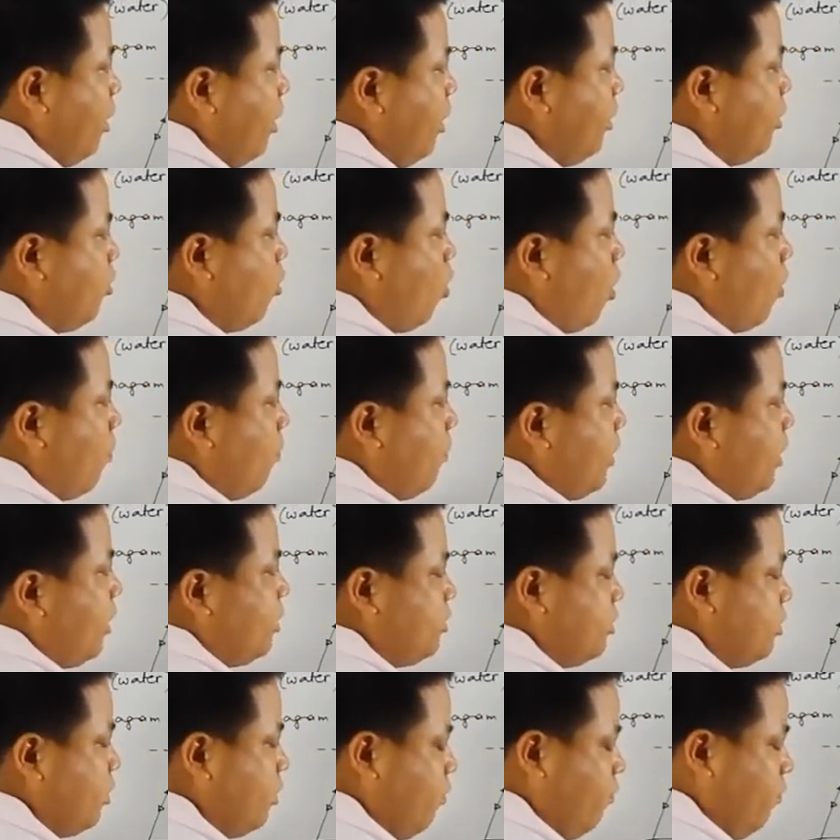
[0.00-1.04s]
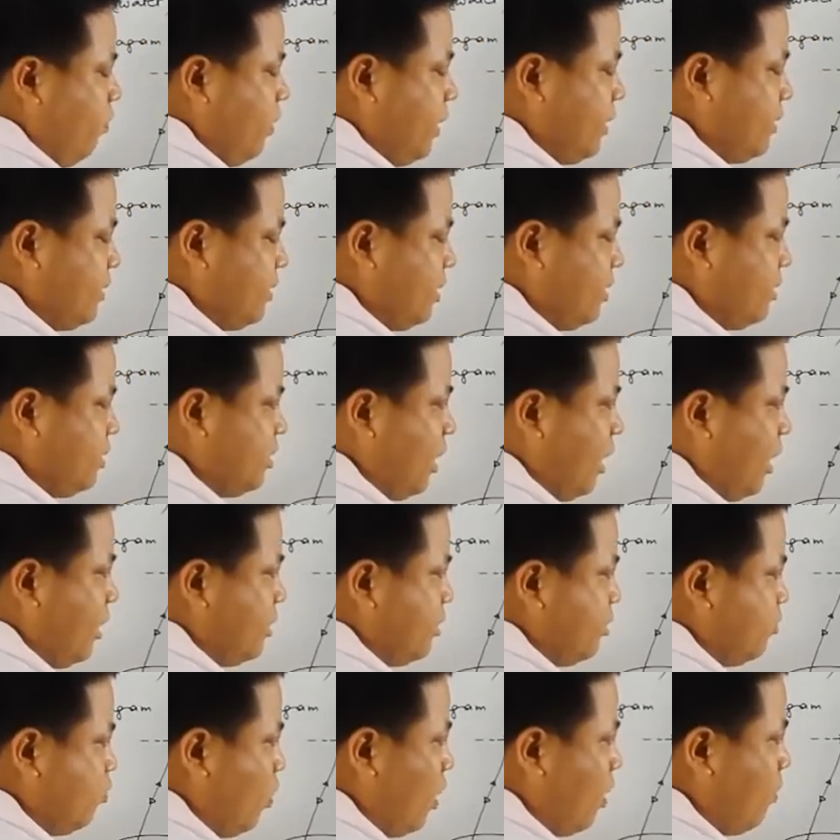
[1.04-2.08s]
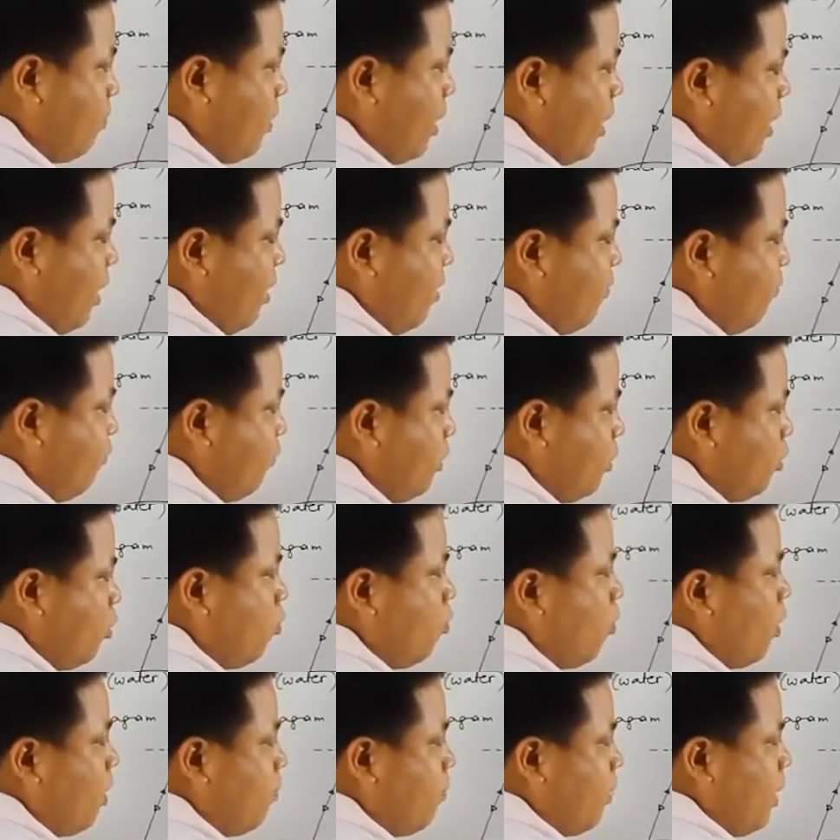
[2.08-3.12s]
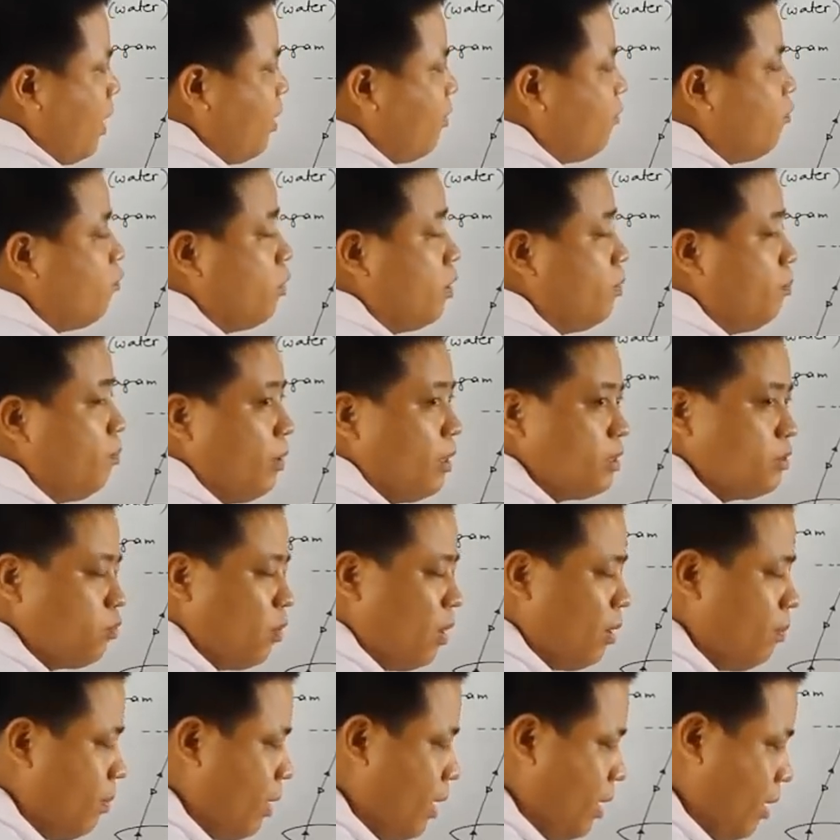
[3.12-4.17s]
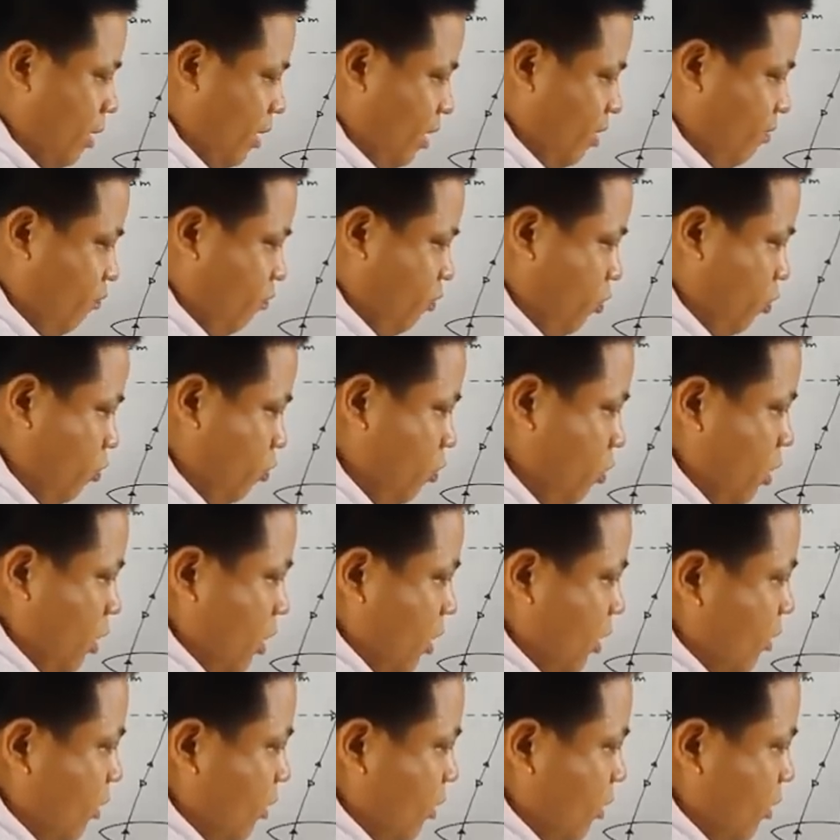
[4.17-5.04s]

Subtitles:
in combination of lenses as 1 by f equal to 1 by f1 plus 1 by f2.